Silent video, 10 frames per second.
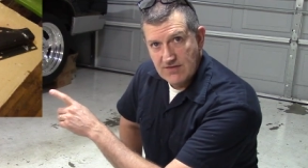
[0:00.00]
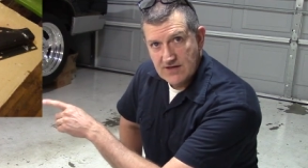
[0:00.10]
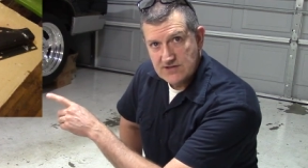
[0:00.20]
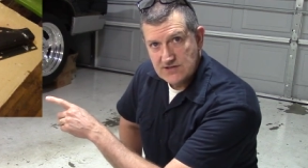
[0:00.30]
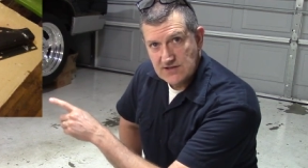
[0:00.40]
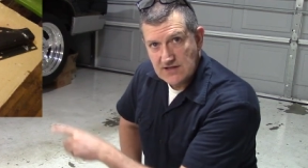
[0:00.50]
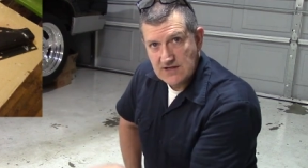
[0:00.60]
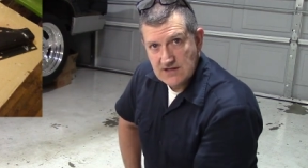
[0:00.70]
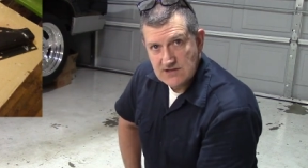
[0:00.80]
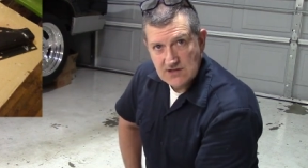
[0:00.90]
This
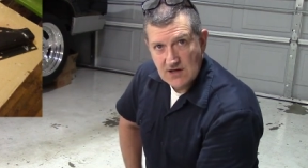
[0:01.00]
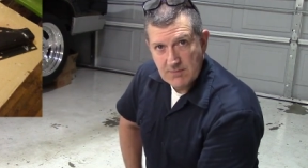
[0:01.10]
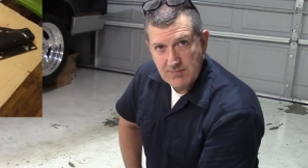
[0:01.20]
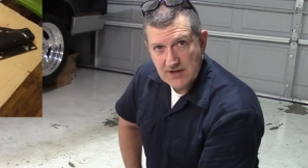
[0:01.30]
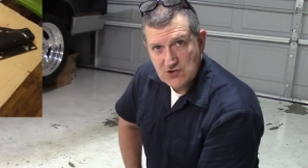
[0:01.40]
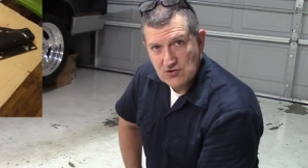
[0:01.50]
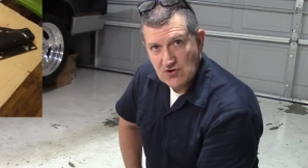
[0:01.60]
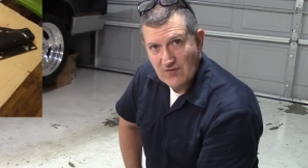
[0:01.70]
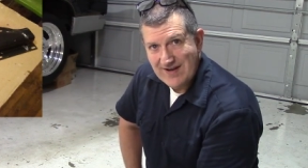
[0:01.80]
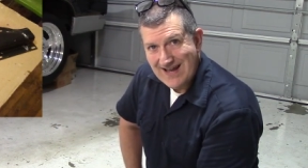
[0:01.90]
is a picture
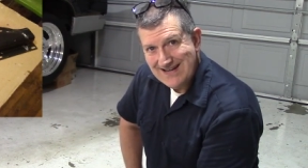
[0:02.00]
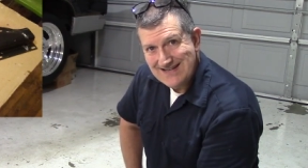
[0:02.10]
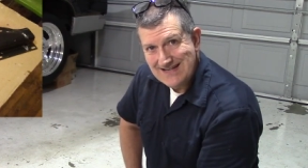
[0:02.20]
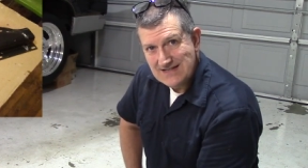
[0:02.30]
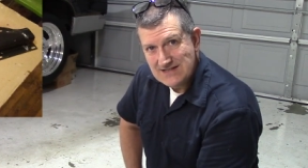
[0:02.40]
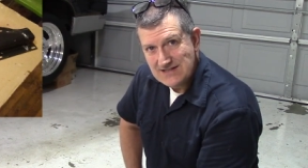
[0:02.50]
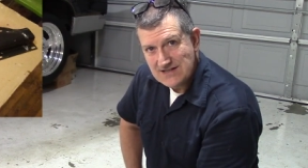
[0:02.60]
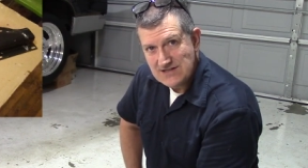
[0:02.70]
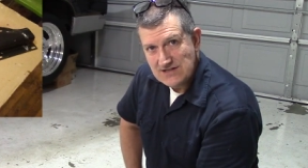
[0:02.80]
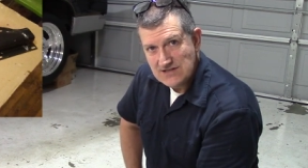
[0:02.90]
of a
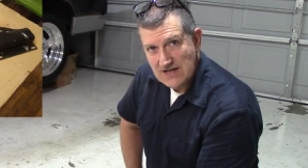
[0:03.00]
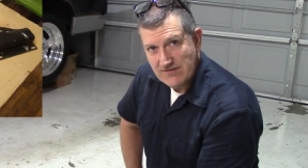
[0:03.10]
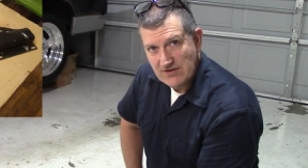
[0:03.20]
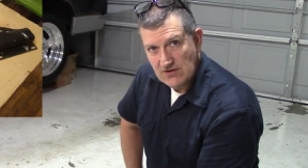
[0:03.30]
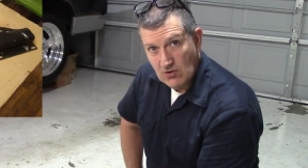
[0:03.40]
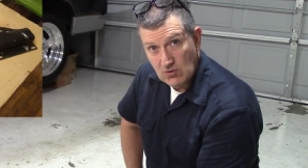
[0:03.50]
1967